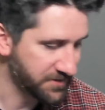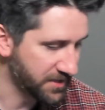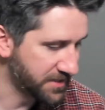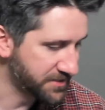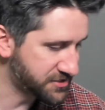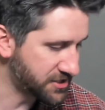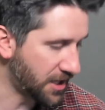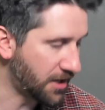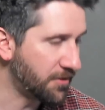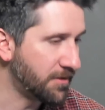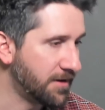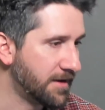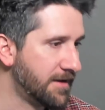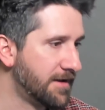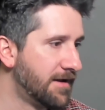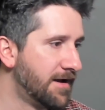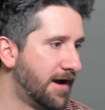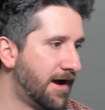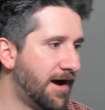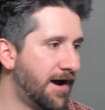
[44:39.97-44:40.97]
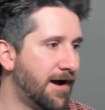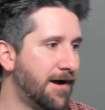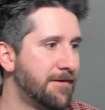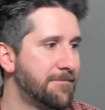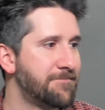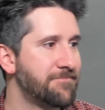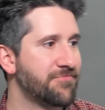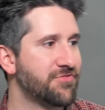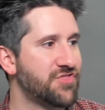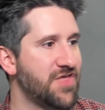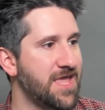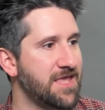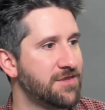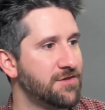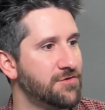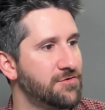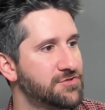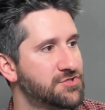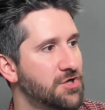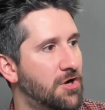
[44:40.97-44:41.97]
So, um, thank
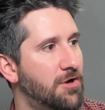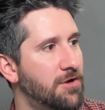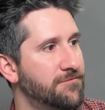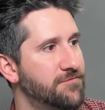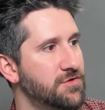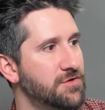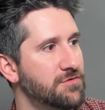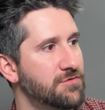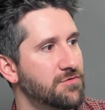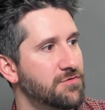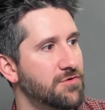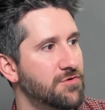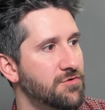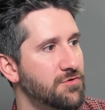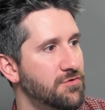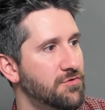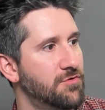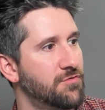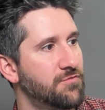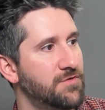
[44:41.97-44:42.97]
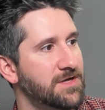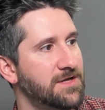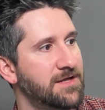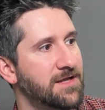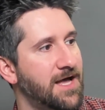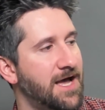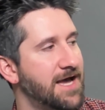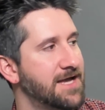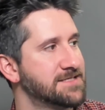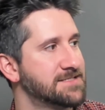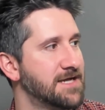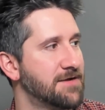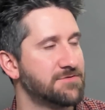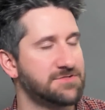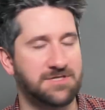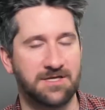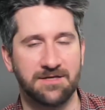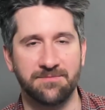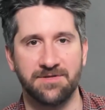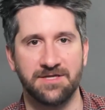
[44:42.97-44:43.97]
you to all of you who realized I was
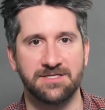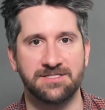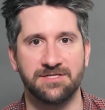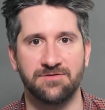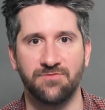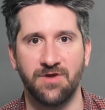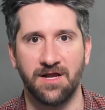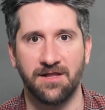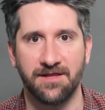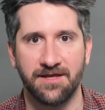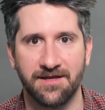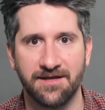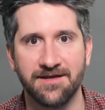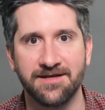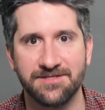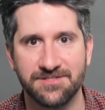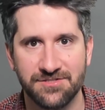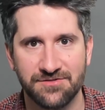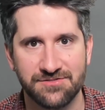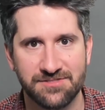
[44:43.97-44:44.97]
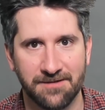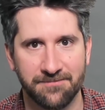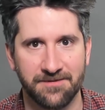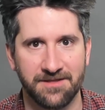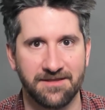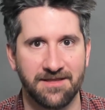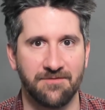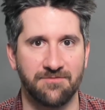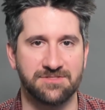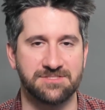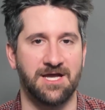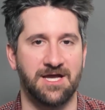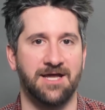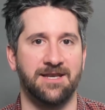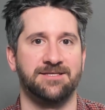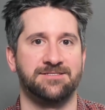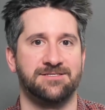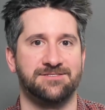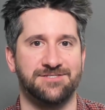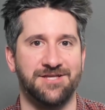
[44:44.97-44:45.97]
going to be derailing into something that was not
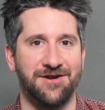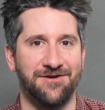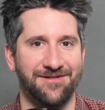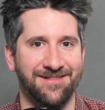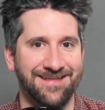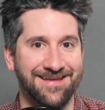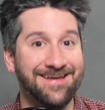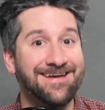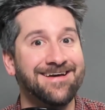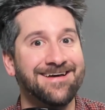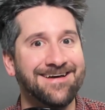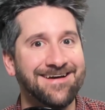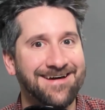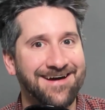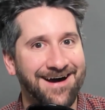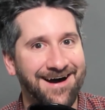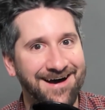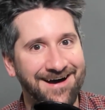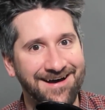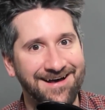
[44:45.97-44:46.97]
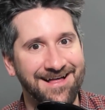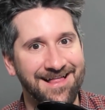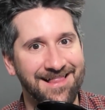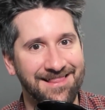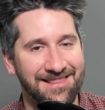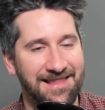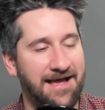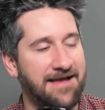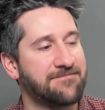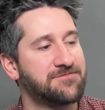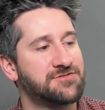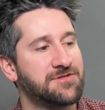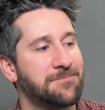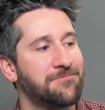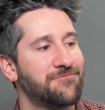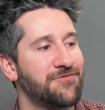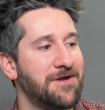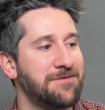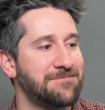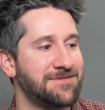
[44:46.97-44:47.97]
necessarily uh, live stream
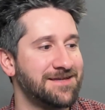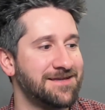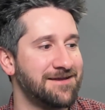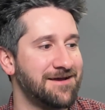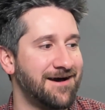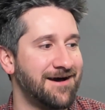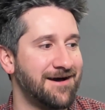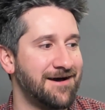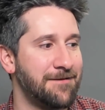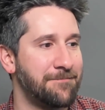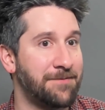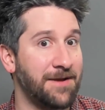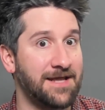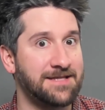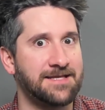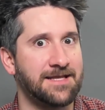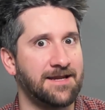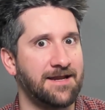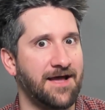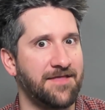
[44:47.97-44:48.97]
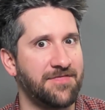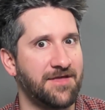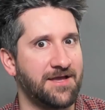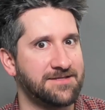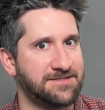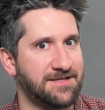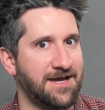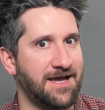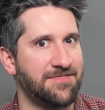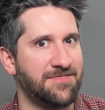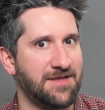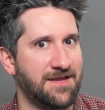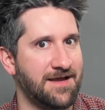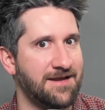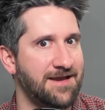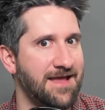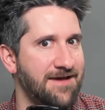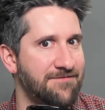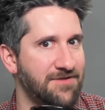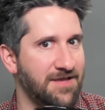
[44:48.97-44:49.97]
friendly, uh, but I did it. I think I did. I think I
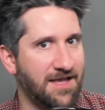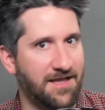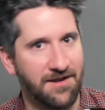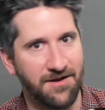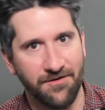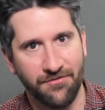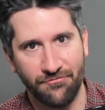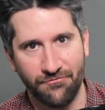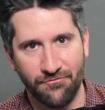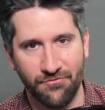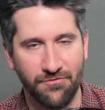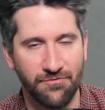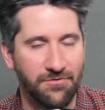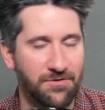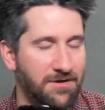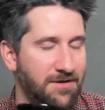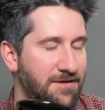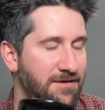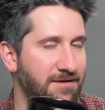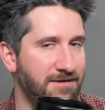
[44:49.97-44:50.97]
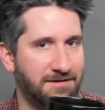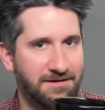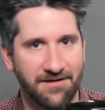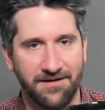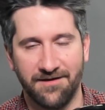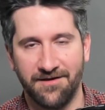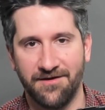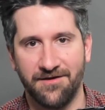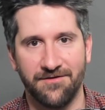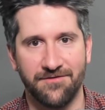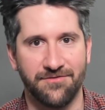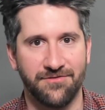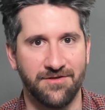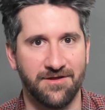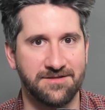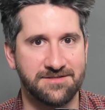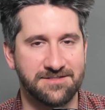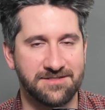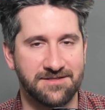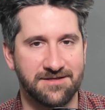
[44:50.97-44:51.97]
navigated through uh, uh,
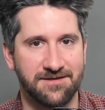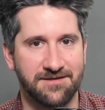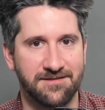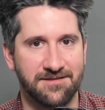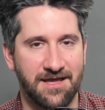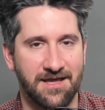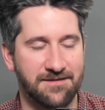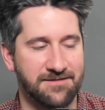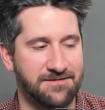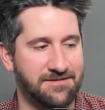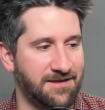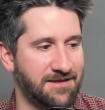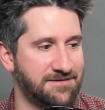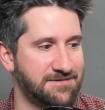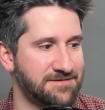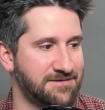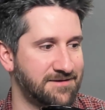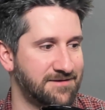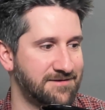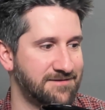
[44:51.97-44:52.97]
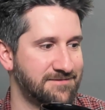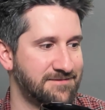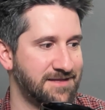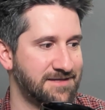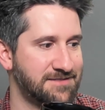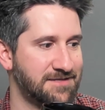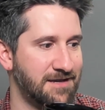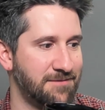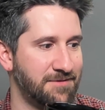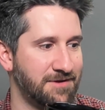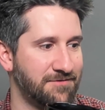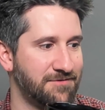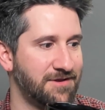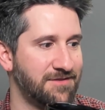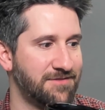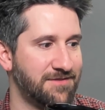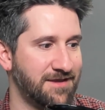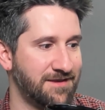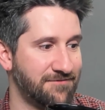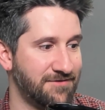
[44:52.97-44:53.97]
that that that that topic. What do you
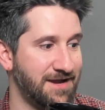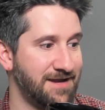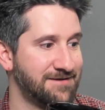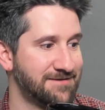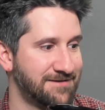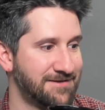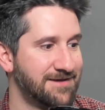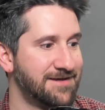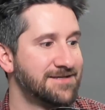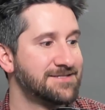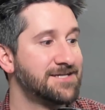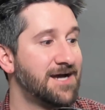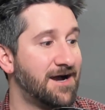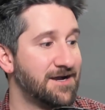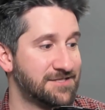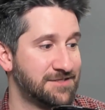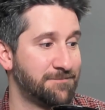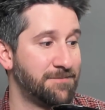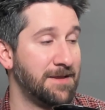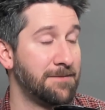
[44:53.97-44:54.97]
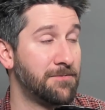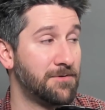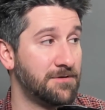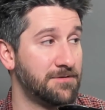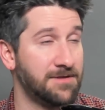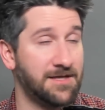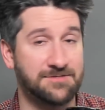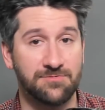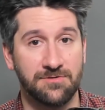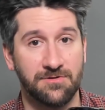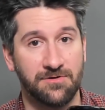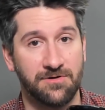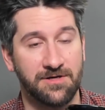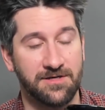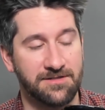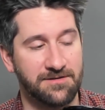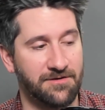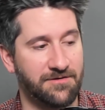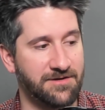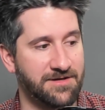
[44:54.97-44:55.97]
think? Right. Talk to people. That's what Lauren
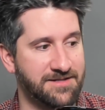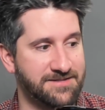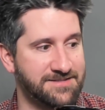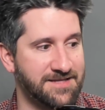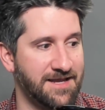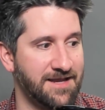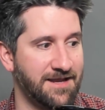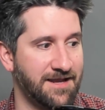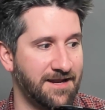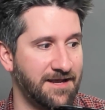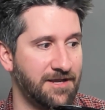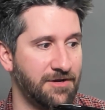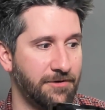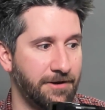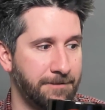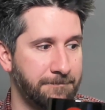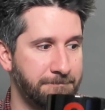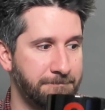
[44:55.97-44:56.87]
and Lauren is saying, and I agree.